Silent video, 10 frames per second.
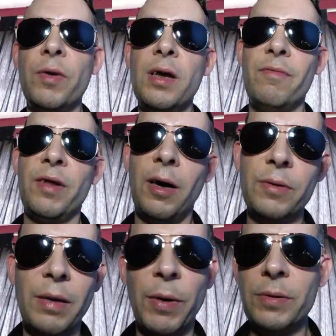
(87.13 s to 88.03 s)
Even
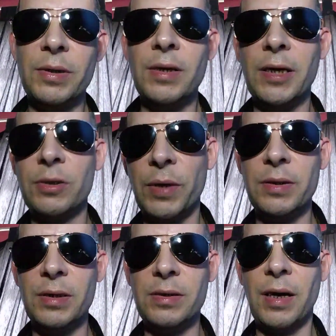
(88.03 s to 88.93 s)
though they're both in their
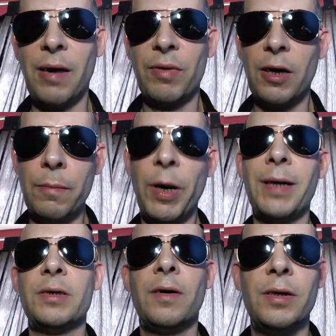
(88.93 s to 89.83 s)
20s, they have to go
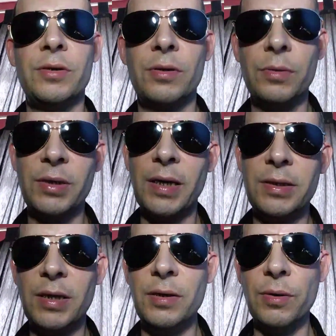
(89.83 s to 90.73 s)
back to high school as
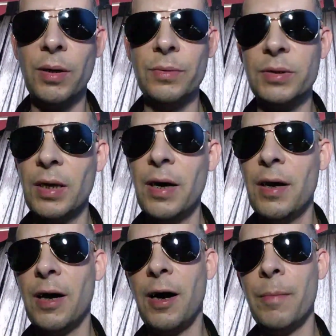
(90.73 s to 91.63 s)
18-year-olds.
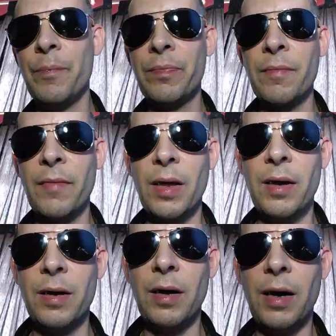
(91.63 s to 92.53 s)

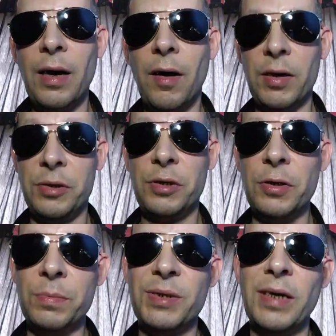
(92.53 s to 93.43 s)
Ice
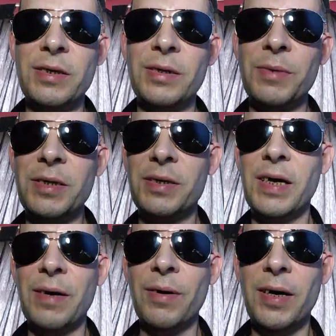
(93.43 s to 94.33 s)
Cube sends them. He's
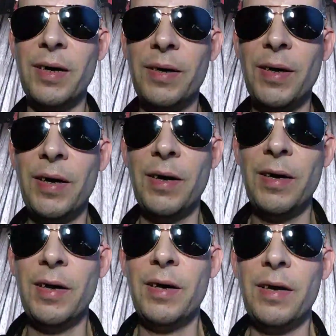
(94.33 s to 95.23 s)
their
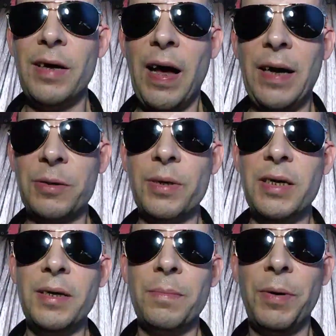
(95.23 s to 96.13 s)

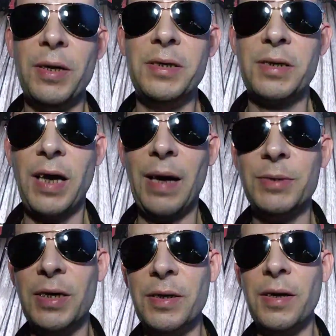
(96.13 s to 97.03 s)
angry police
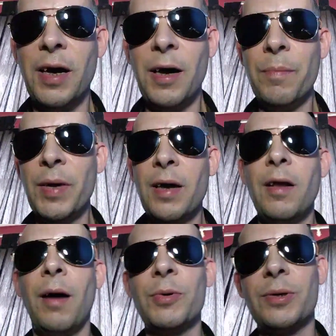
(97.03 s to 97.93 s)
captain. I'm
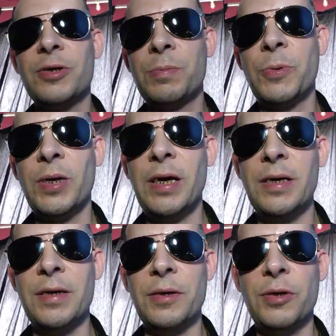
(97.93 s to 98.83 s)
not going to spoil
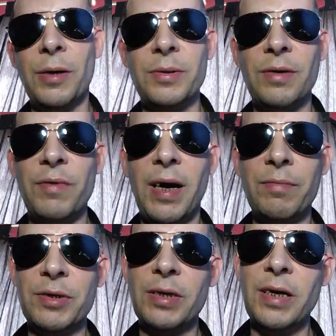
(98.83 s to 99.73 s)
any of the jokes if you
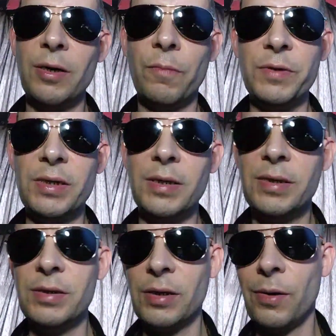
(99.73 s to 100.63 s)
haven't seen it. Obviously,
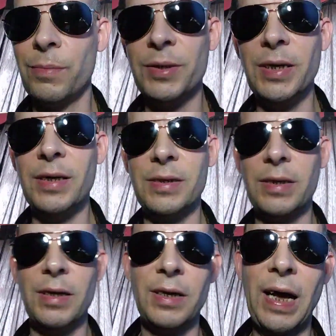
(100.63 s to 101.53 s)
this is a comedy and
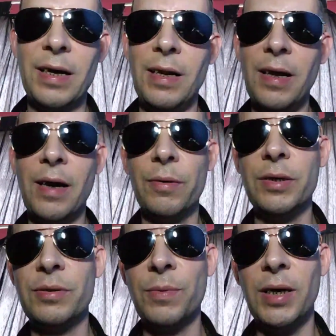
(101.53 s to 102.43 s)
it's a
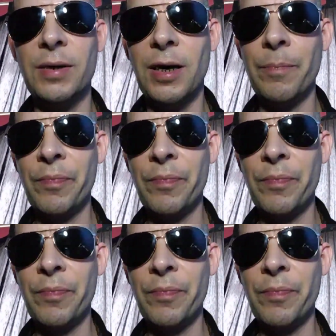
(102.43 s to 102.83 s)
hilarious one.